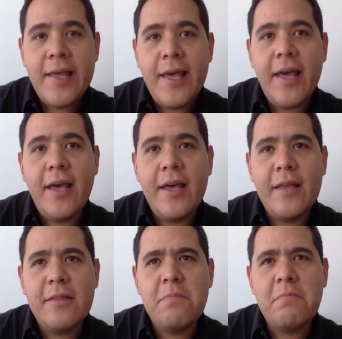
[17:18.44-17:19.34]

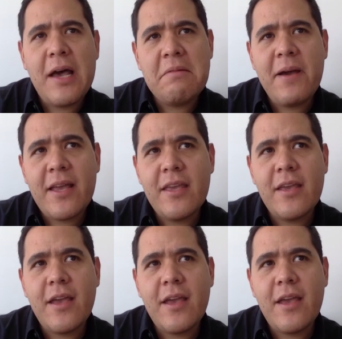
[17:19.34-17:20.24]
And my banking
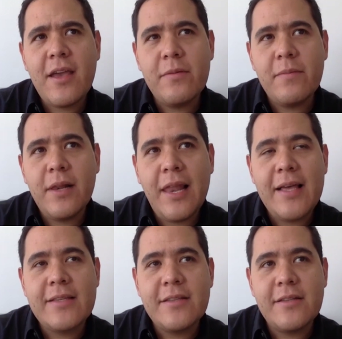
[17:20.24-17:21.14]
career
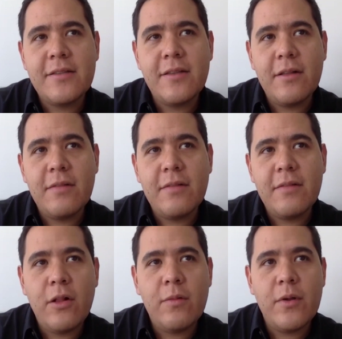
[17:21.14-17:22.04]
lasted
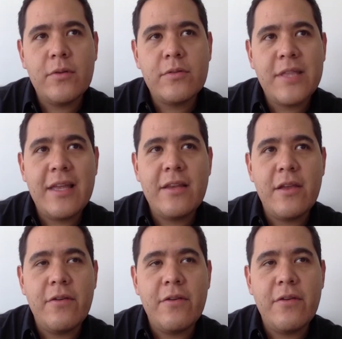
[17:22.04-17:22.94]
almost 10
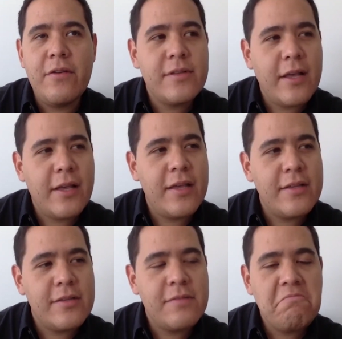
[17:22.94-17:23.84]
years, I
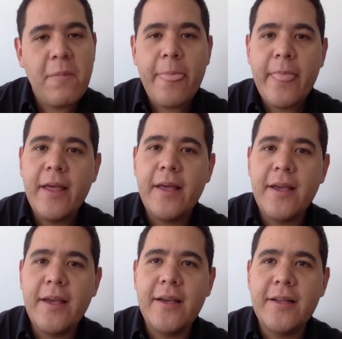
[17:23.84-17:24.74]
guess.
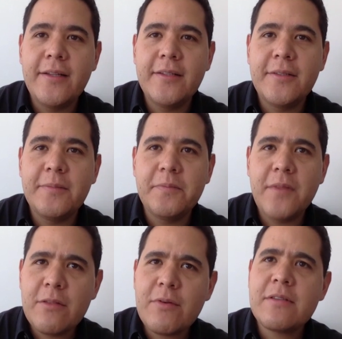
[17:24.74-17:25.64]
And
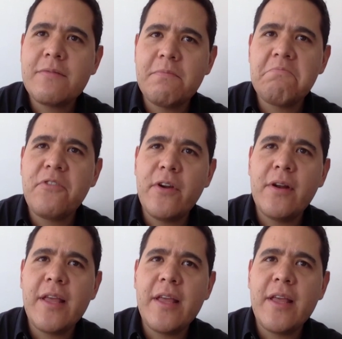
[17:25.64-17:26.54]
it was
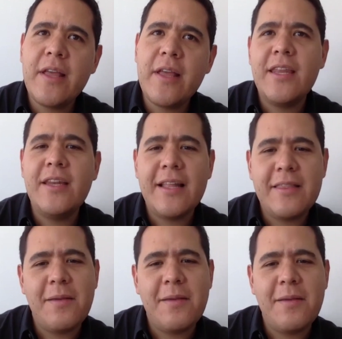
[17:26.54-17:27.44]
fairly entertaining at
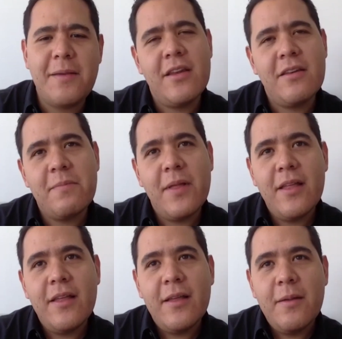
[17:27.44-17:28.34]
the beginning,
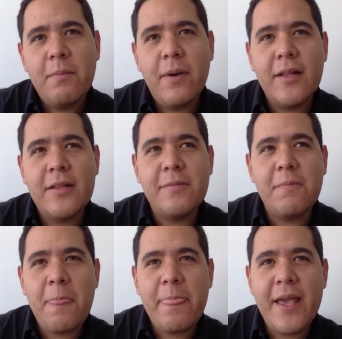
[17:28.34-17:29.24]
but
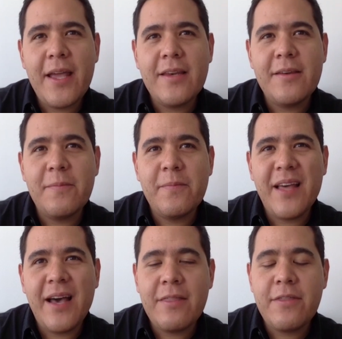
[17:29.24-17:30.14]
then
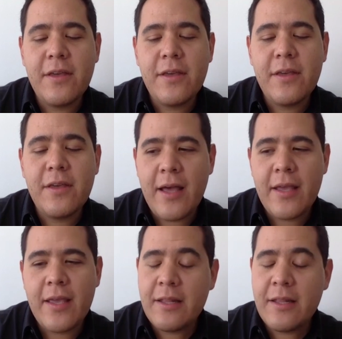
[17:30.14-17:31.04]
I think I
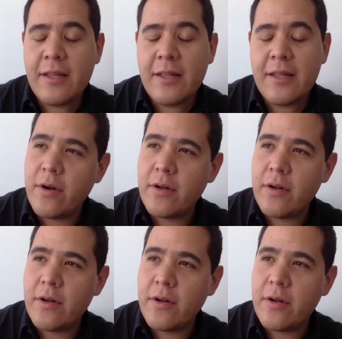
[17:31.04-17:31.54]
get bored